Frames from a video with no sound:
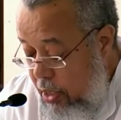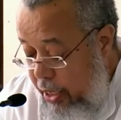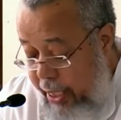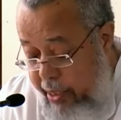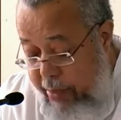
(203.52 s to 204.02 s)

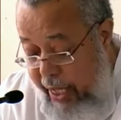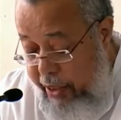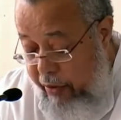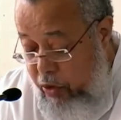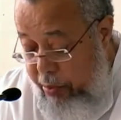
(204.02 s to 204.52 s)
He had the
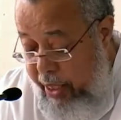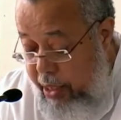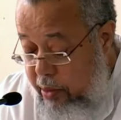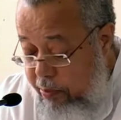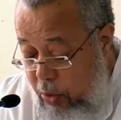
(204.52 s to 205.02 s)
backing of
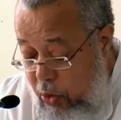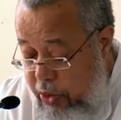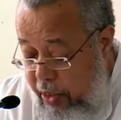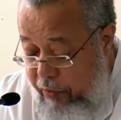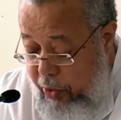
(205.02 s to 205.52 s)
Jamaica's
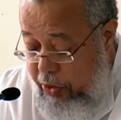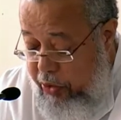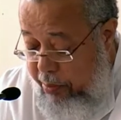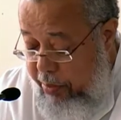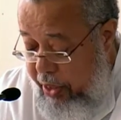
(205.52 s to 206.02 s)
most
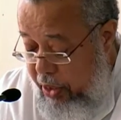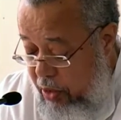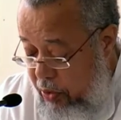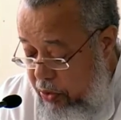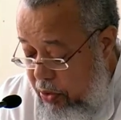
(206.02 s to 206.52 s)
influential media
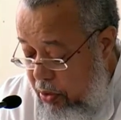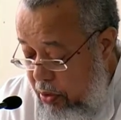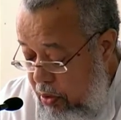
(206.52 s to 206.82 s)
house,